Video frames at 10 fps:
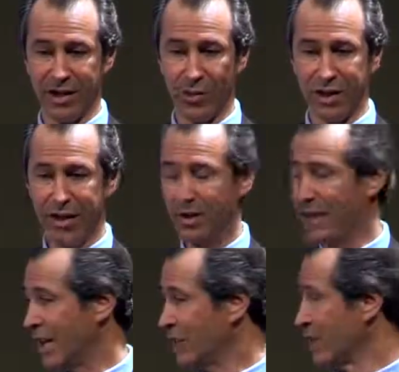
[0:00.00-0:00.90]
So what they do
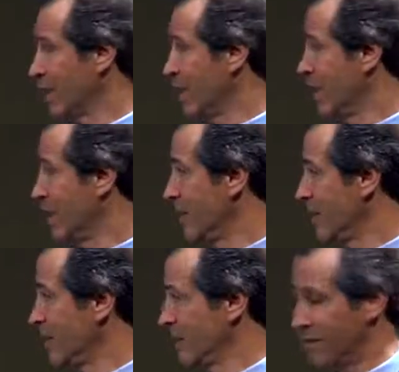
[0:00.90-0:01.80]
to
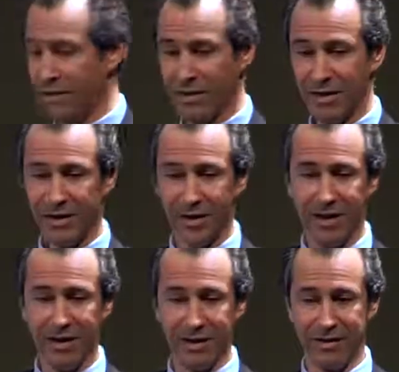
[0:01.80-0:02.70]
androstenedione? It's
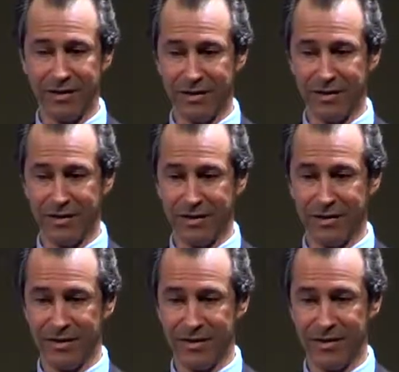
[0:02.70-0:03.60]
illegal.
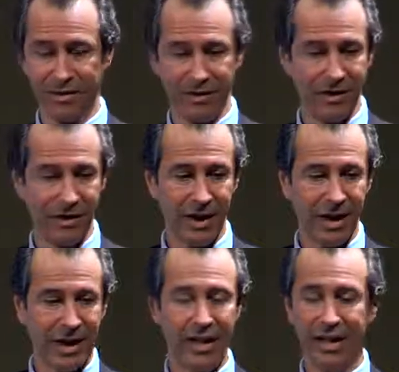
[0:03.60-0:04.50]

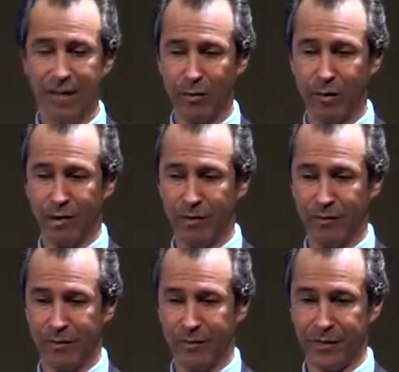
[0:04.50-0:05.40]
Can't get it anymore
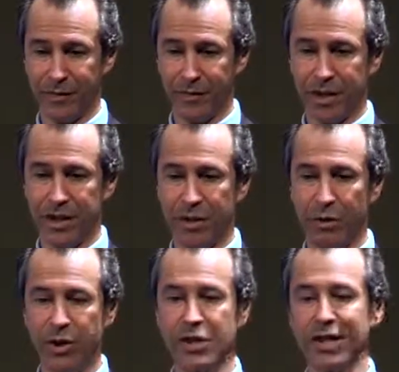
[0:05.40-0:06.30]
because they
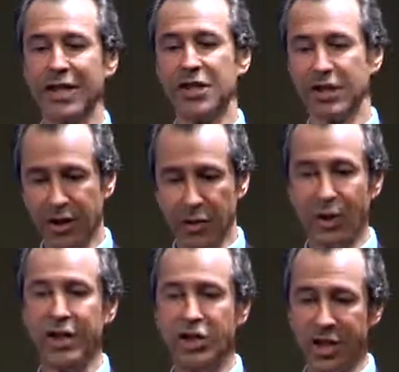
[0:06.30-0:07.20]
were using that as another
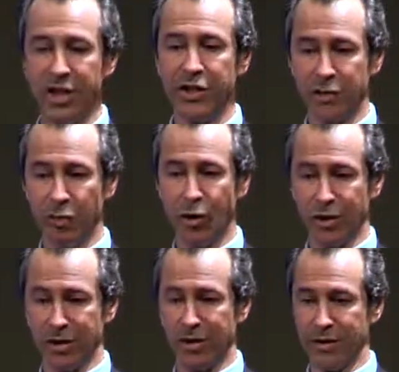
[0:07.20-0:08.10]
way to cheat in
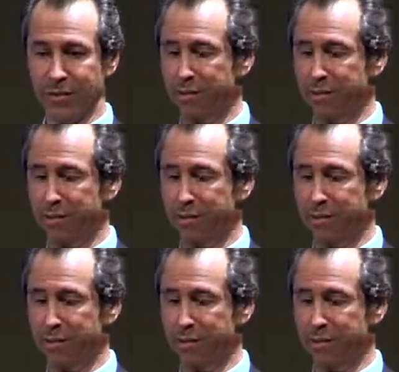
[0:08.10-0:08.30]
sports.